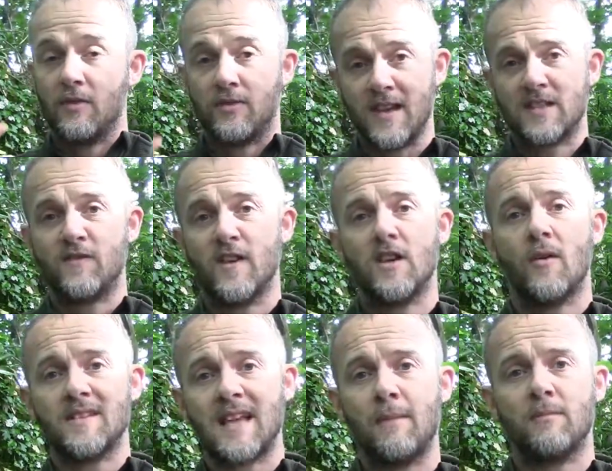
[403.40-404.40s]
This video
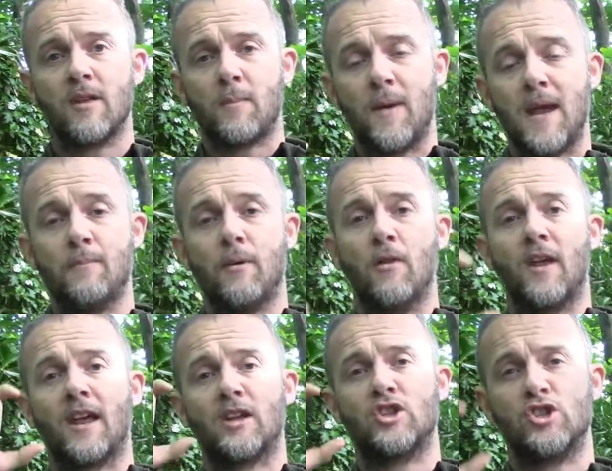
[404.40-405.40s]
is aimed at the people that
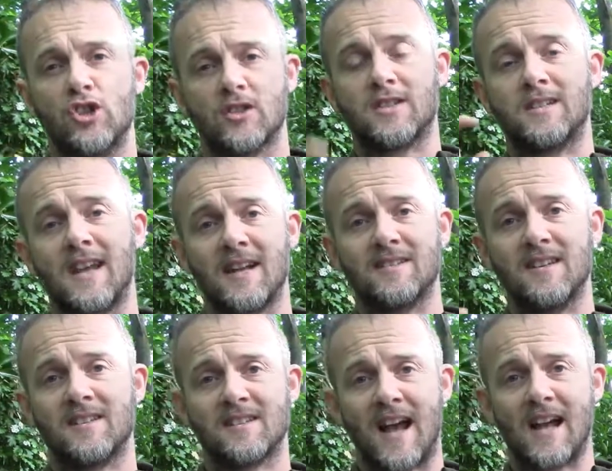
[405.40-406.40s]
are just getting
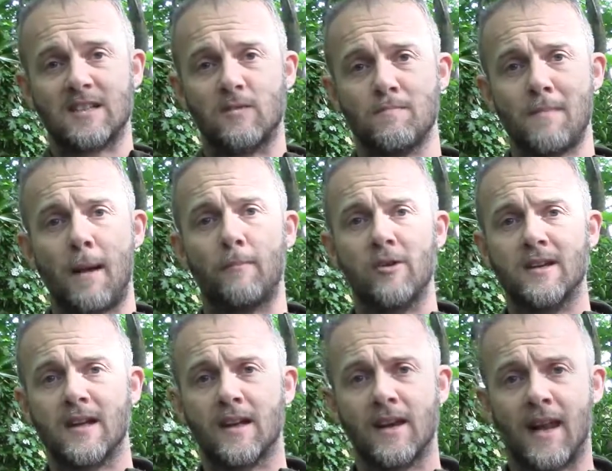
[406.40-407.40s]
started with map
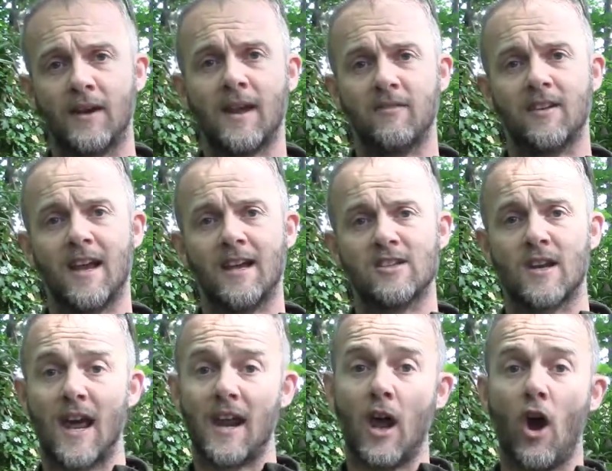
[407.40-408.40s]
reading and land navigation
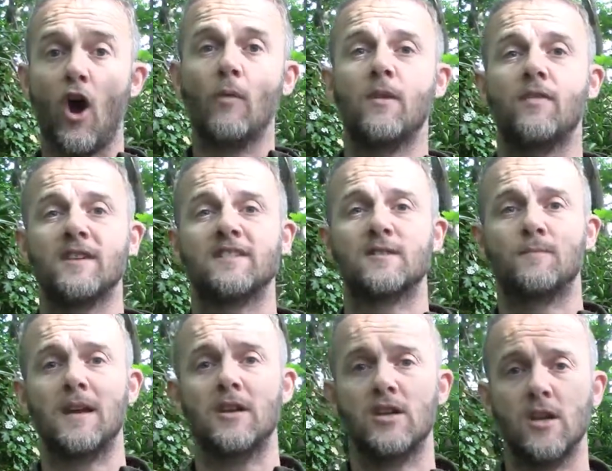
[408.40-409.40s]
and I hope that this has
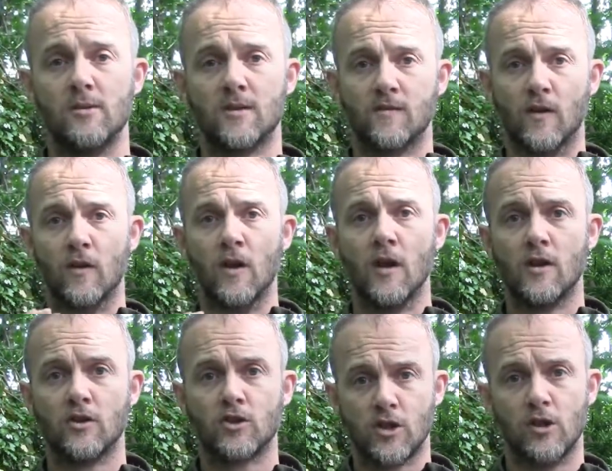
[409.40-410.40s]
been useful
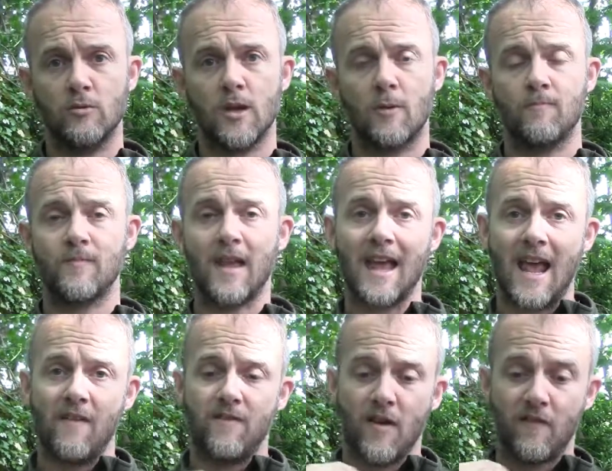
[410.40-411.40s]
to you.
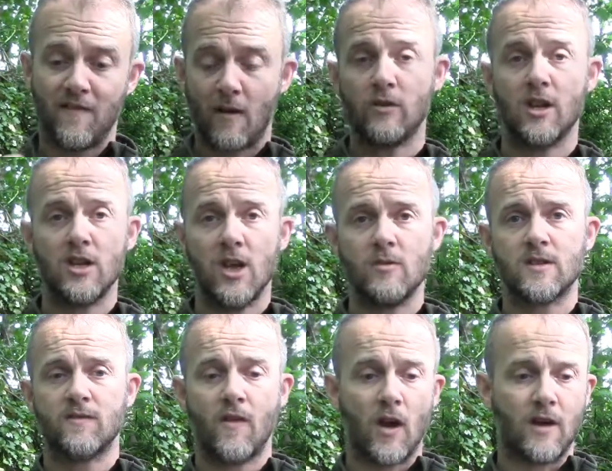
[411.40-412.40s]
If you found it
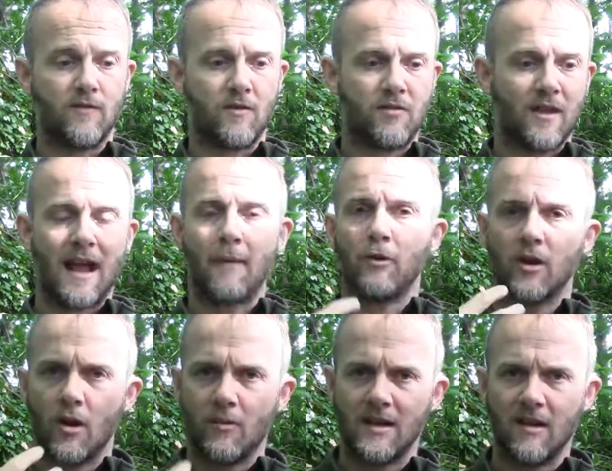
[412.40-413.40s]
useful, if you think I'm going to
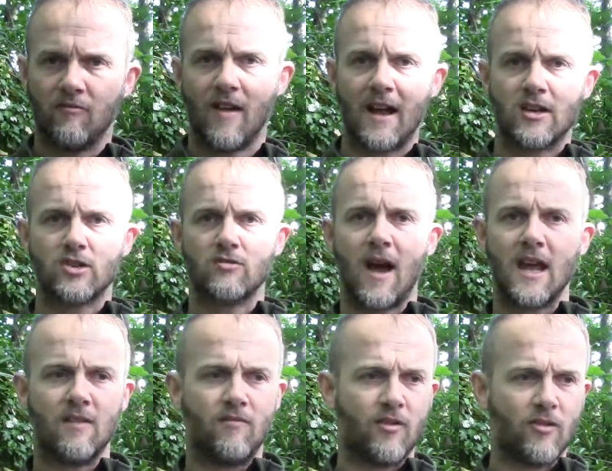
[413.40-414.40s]
go and give that a try,
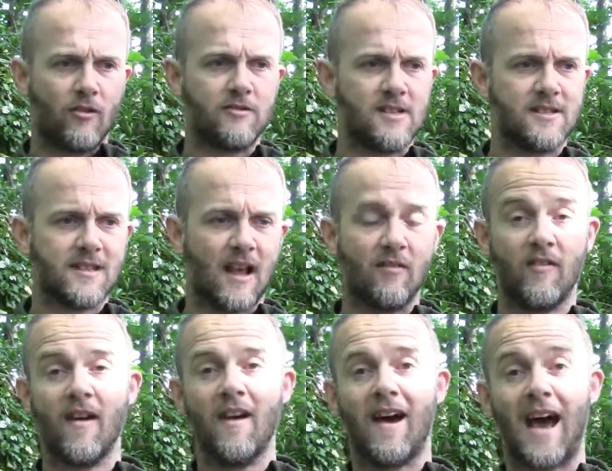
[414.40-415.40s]
if you thought to yourself,
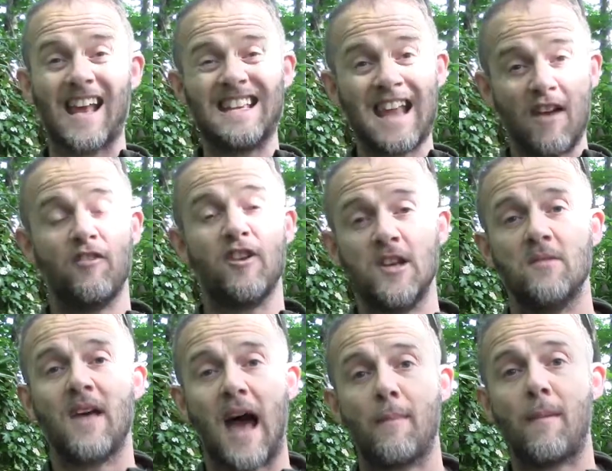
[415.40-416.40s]
I never knew
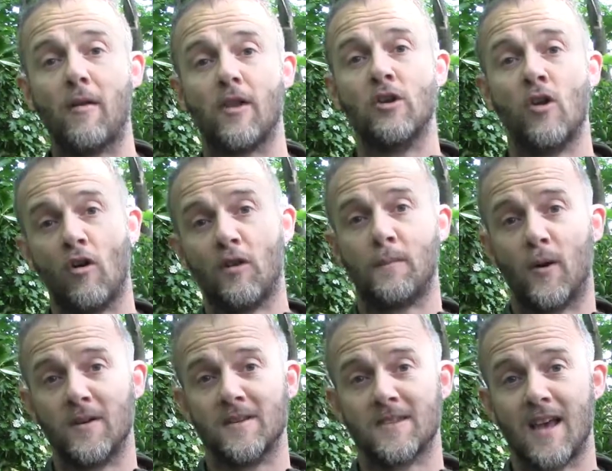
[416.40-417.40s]
that about the North
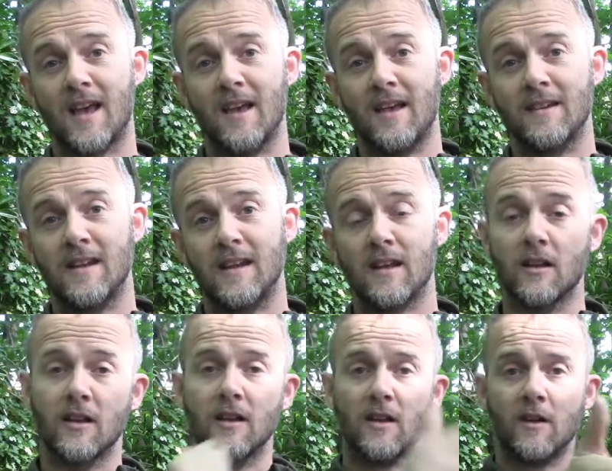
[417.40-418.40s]
Pointer needle,
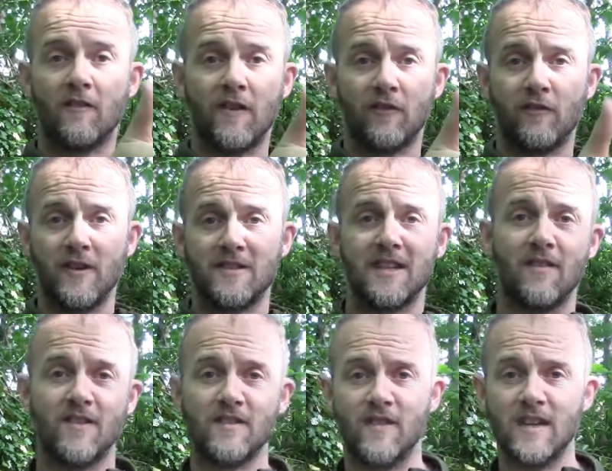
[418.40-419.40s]
feel free to give
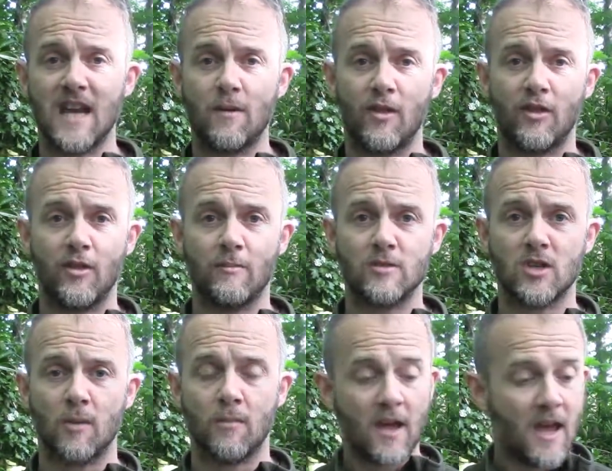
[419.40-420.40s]
this video a thumbs up.